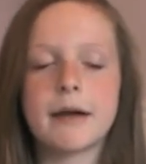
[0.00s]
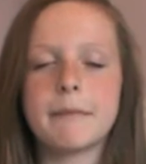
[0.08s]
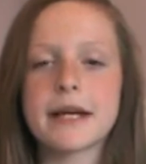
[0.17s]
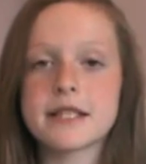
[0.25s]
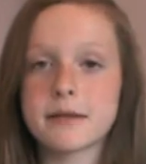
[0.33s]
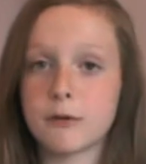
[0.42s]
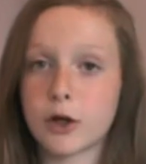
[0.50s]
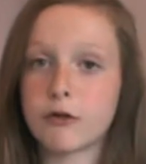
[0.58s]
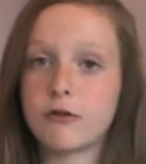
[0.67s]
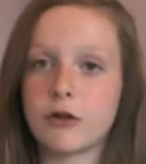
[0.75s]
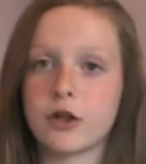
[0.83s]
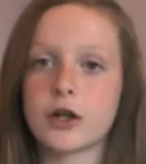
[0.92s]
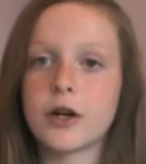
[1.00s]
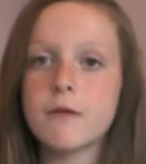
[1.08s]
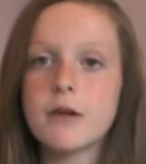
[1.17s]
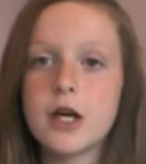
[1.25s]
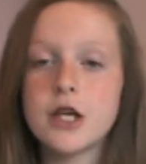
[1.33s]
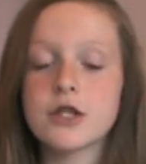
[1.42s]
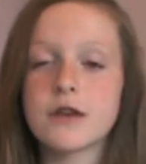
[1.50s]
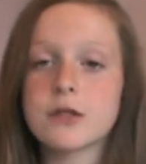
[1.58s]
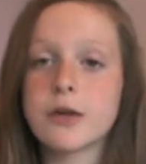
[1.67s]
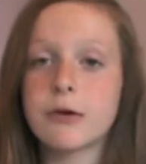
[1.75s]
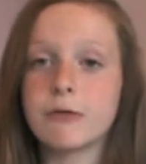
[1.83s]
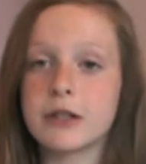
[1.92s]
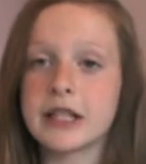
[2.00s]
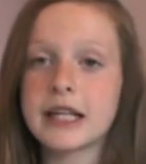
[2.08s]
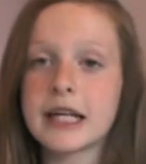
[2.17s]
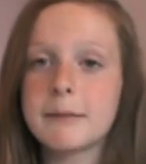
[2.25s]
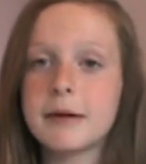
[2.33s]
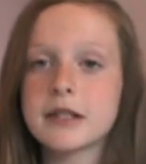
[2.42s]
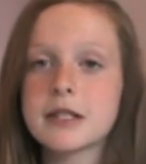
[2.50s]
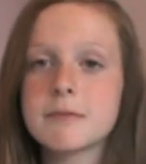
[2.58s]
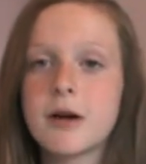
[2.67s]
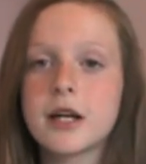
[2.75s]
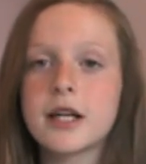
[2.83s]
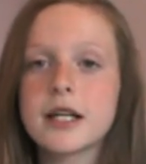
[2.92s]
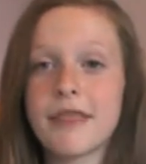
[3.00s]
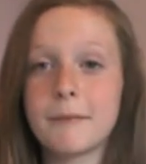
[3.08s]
It makes them look fuller, so that's what I really like about this product.